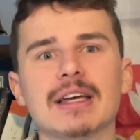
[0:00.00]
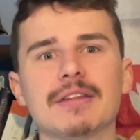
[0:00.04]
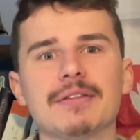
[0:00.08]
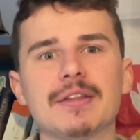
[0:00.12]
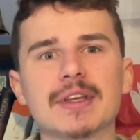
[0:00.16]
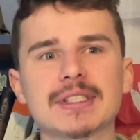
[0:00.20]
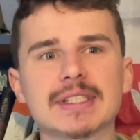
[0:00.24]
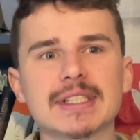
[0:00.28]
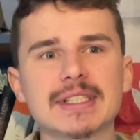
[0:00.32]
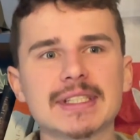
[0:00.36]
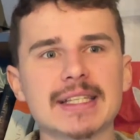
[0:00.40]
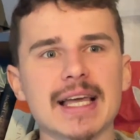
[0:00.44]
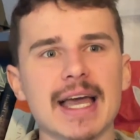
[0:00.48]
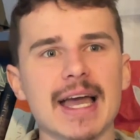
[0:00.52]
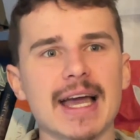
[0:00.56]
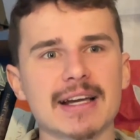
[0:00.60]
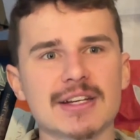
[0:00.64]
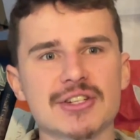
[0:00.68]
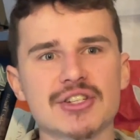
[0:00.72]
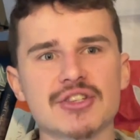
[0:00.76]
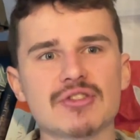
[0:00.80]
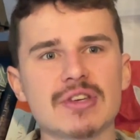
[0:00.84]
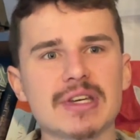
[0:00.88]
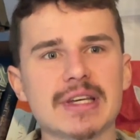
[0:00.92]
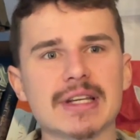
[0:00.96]
This is
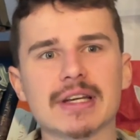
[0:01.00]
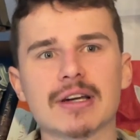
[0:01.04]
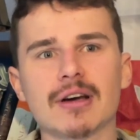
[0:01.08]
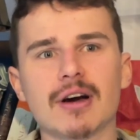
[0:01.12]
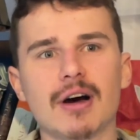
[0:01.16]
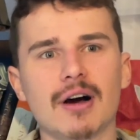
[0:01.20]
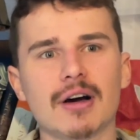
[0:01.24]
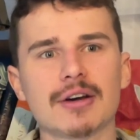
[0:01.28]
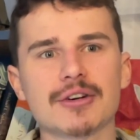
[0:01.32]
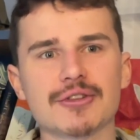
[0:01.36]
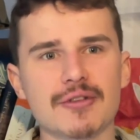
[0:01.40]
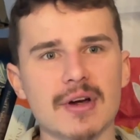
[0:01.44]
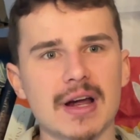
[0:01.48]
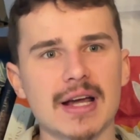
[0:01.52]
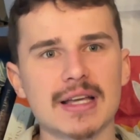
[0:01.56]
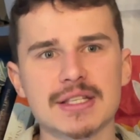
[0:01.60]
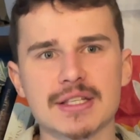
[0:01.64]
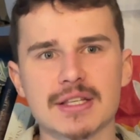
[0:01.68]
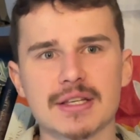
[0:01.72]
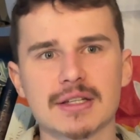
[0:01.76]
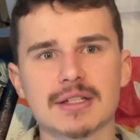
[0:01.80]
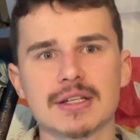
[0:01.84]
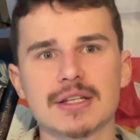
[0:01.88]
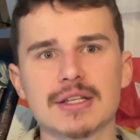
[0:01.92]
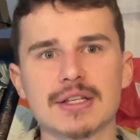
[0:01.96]
actually in
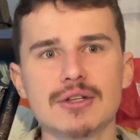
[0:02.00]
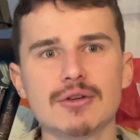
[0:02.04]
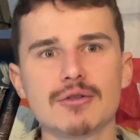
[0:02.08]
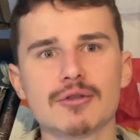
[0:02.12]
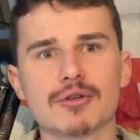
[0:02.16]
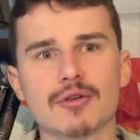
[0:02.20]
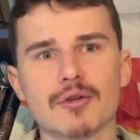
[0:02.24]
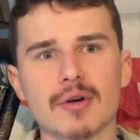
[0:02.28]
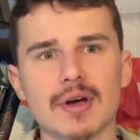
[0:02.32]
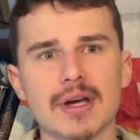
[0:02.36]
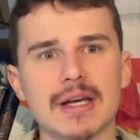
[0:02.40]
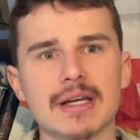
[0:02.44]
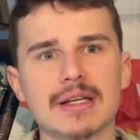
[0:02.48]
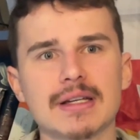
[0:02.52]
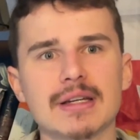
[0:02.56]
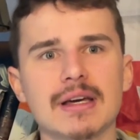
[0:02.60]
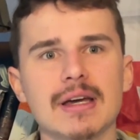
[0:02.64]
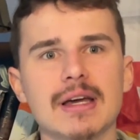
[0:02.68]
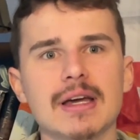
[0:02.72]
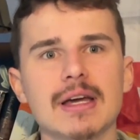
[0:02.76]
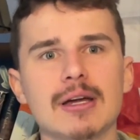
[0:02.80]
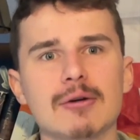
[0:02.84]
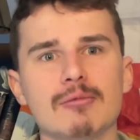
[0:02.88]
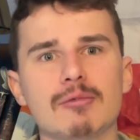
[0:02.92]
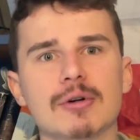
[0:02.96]
contrast to Ukraine,
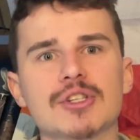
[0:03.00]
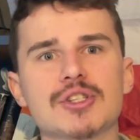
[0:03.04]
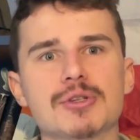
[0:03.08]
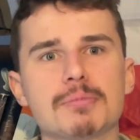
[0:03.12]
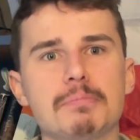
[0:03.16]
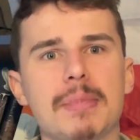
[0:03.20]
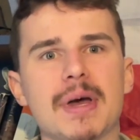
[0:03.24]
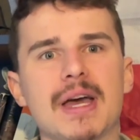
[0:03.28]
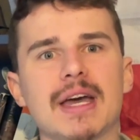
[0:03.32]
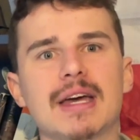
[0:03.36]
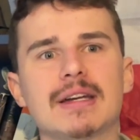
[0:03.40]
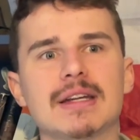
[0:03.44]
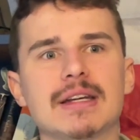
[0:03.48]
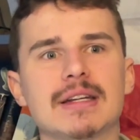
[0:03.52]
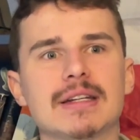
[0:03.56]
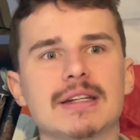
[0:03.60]
which Ben